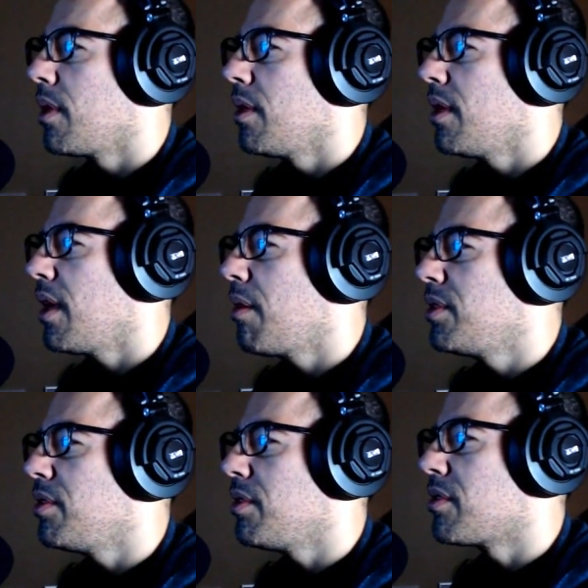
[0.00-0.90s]
would you
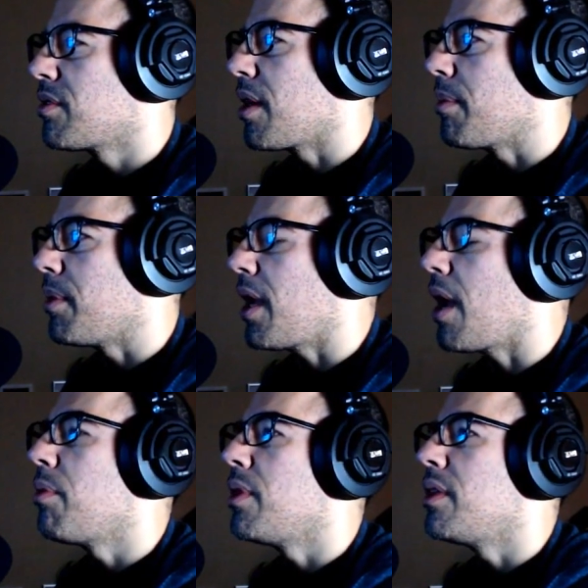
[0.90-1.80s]
describe it? I would
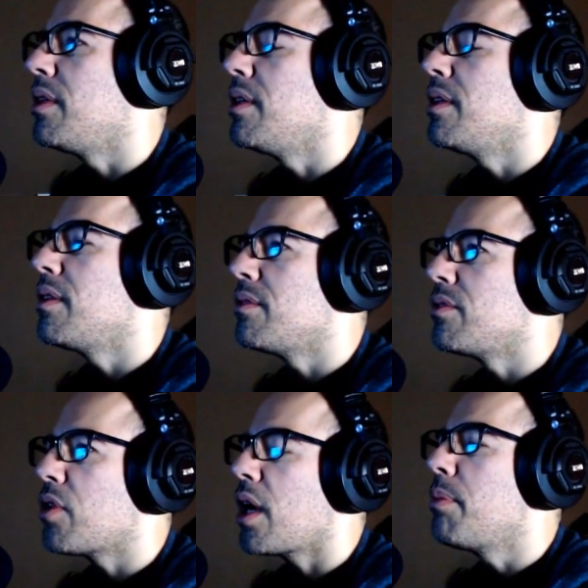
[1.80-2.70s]
try to
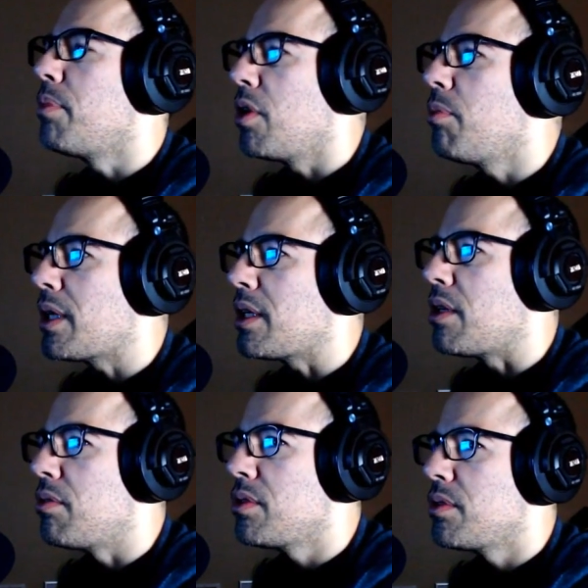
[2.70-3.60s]
blow my nose without